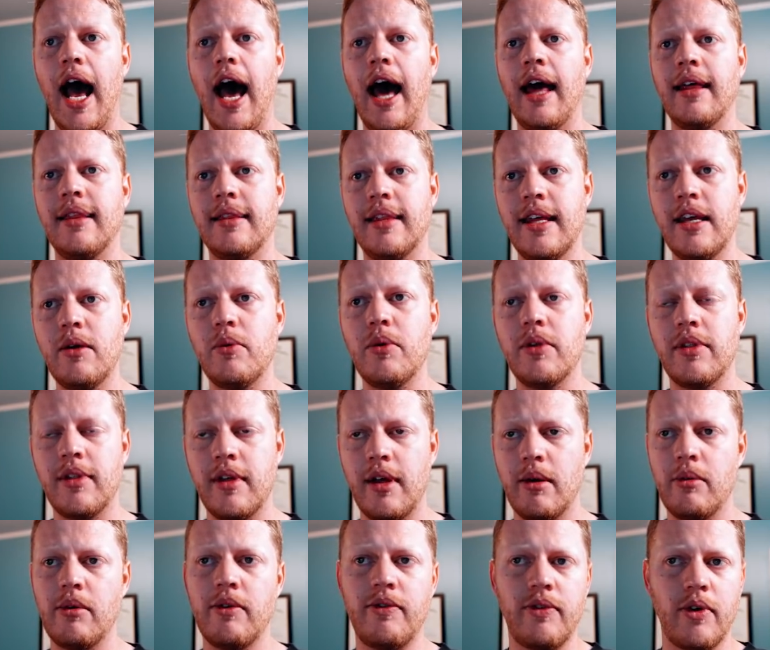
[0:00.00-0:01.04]
I think what
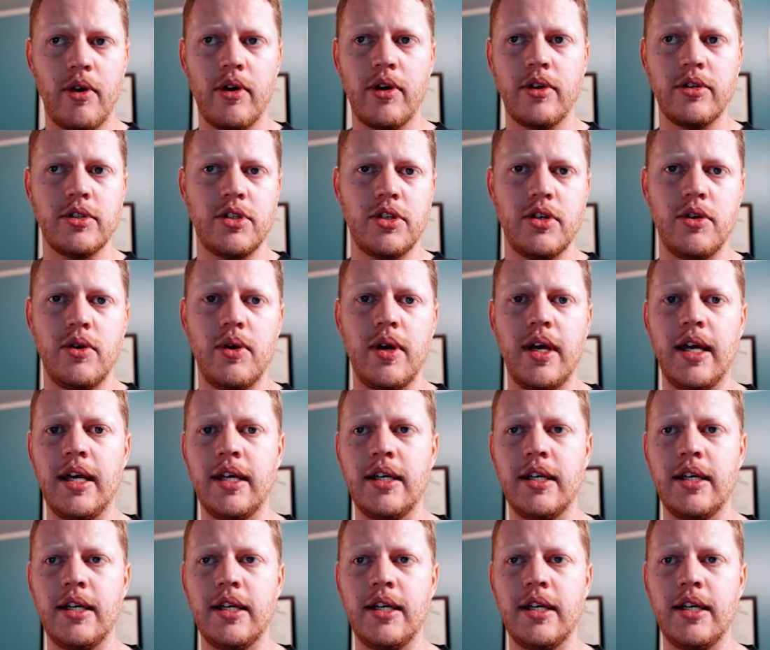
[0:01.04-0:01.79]
they're referring to